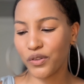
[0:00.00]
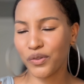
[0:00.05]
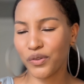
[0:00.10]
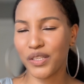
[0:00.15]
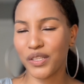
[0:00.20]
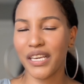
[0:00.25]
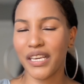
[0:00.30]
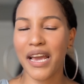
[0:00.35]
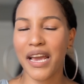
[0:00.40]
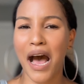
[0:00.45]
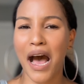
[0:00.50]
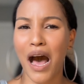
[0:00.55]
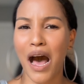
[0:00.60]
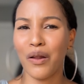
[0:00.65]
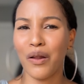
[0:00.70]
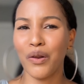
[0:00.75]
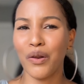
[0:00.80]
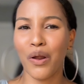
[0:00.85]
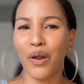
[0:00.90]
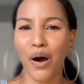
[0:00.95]
to see
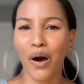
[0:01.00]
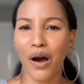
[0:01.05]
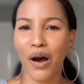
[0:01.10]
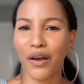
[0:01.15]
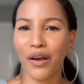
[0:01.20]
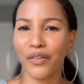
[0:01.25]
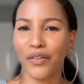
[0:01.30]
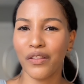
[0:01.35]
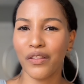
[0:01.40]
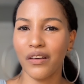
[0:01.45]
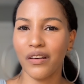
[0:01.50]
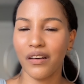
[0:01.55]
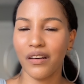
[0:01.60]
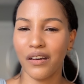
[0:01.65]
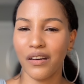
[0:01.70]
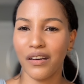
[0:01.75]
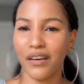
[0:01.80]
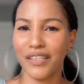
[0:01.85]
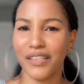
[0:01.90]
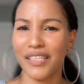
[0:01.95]
how long
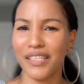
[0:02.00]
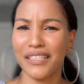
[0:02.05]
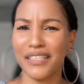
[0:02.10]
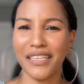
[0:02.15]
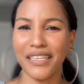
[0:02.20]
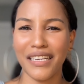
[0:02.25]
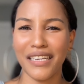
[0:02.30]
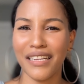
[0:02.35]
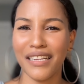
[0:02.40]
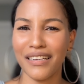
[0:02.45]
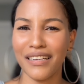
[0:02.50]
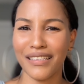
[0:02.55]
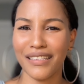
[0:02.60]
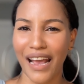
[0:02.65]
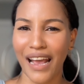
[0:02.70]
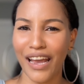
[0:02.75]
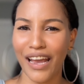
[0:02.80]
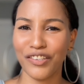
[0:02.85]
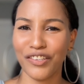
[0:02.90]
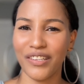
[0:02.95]
the stickiness
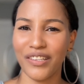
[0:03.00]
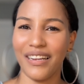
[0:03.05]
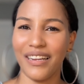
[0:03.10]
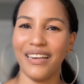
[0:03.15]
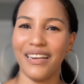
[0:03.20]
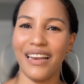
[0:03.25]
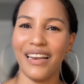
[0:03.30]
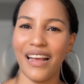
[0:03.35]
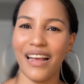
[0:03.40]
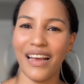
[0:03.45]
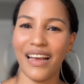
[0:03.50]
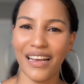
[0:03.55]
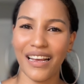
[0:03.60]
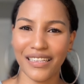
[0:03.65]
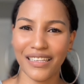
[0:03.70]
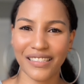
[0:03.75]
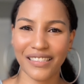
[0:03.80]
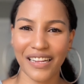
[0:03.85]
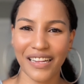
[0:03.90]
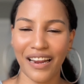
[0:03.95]
actually
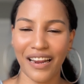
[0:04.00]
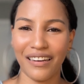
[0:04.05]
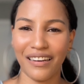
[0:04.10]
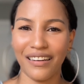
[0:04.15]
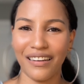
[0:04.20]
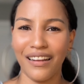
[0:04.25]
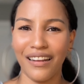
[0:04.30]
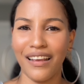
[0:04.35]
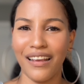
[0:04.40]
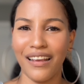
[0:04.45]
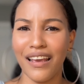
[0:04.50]
lasts and